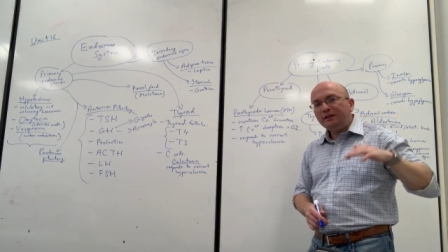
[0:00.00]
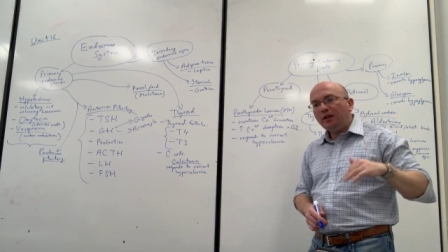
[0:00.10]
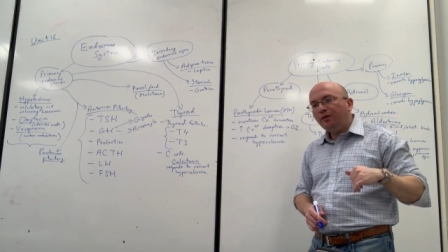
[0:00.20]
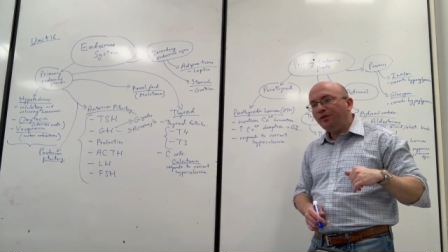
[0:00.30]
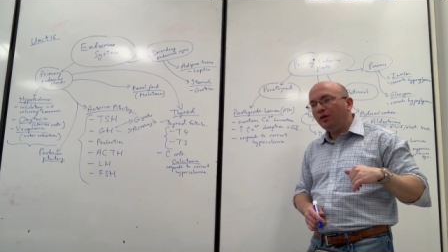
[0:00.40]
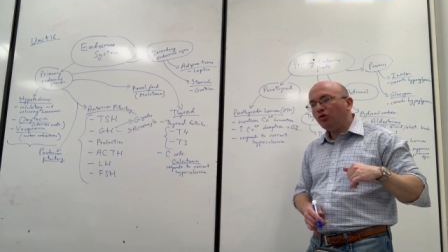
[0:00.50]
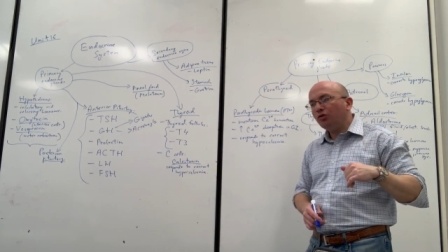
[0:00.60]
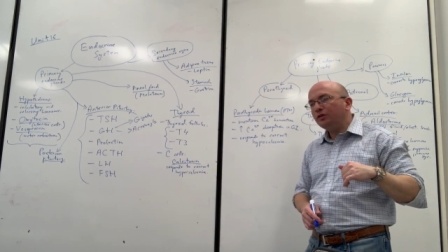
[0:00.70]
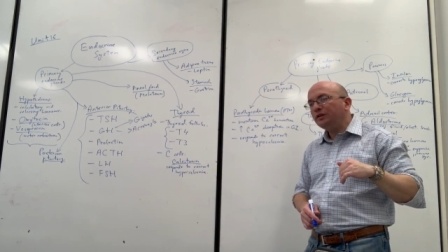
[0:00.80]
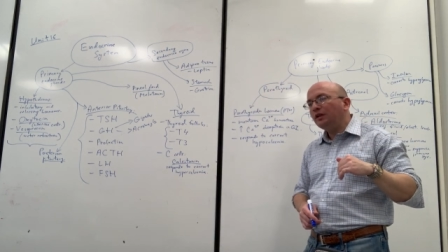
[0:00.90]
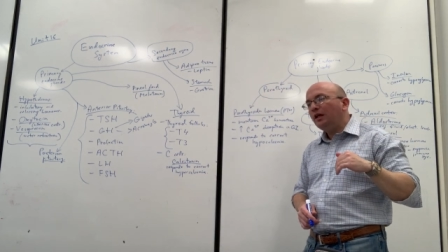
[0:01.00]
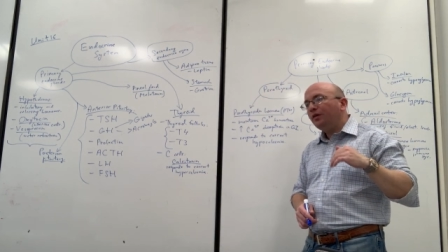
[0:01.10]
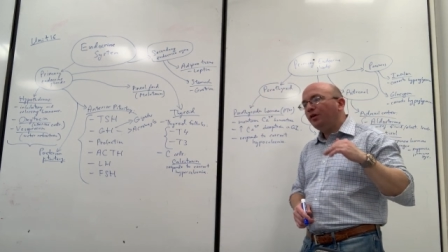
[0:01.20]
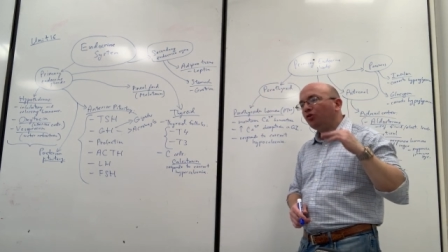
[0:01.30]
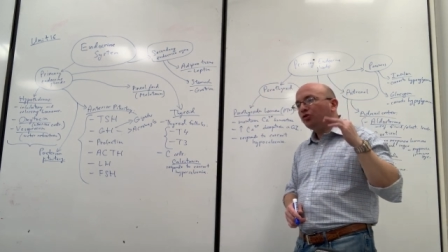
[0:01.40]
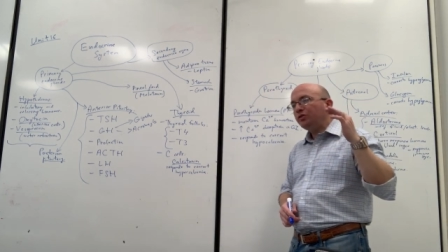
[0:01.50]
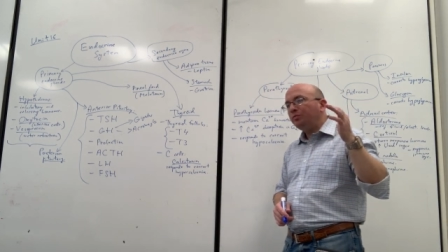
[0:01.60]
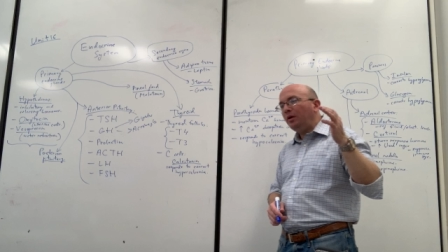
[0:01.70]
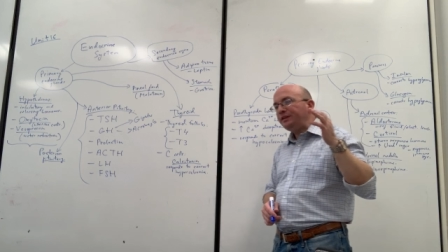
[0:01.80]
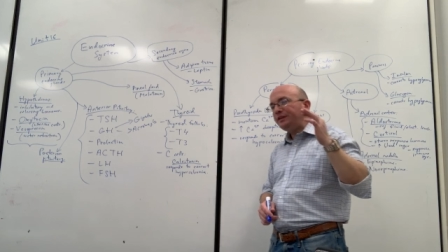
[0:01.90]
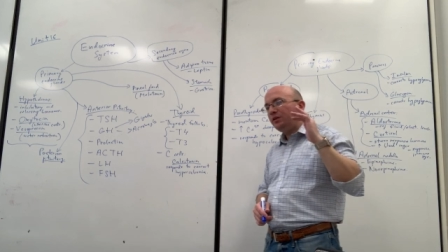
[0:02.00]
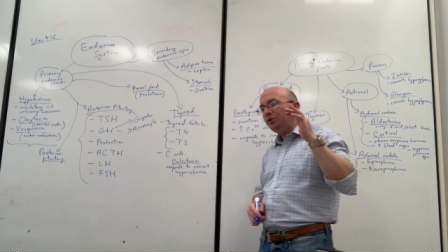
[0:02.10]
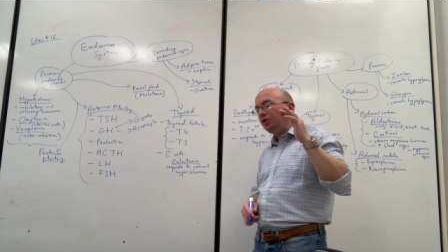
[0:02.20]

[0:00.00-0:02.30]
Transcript: cell functions, functions of muscle, of